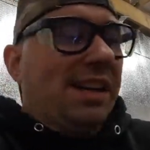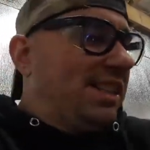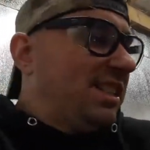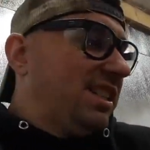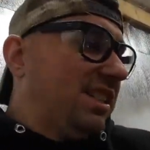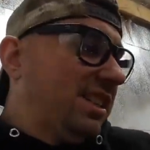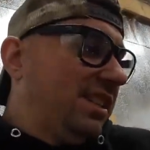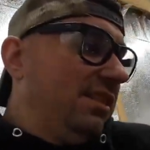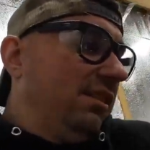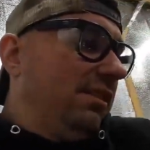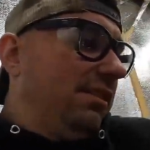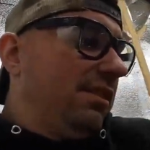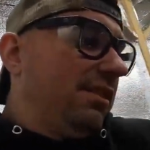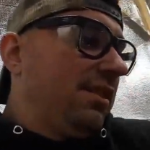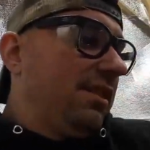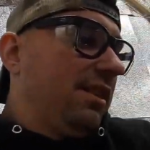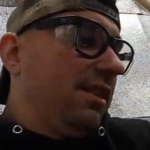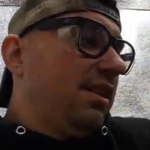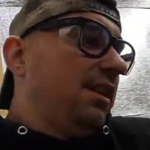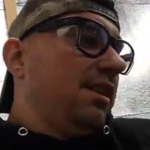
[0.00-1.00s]
steel
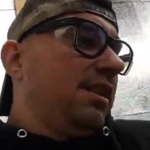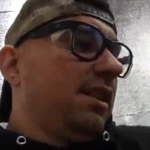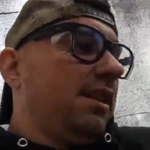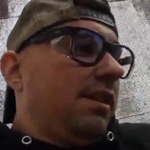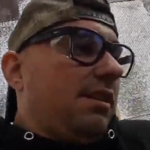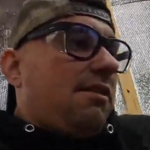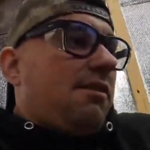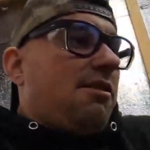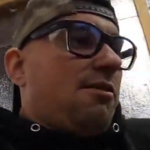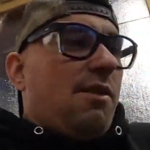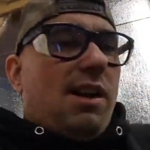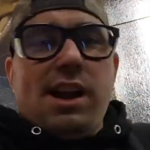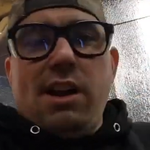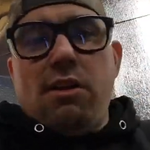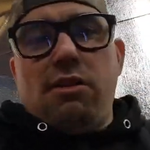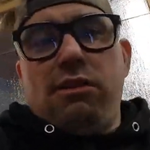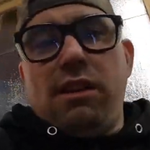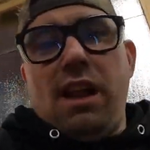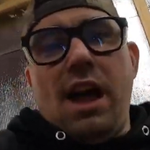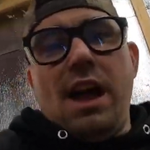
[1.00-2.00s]
or do I
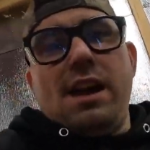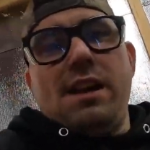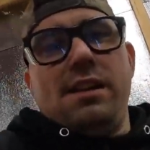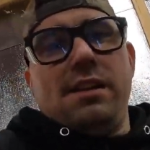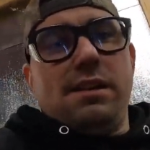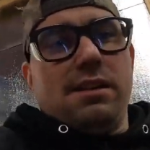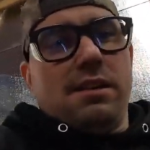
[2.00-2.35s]
go light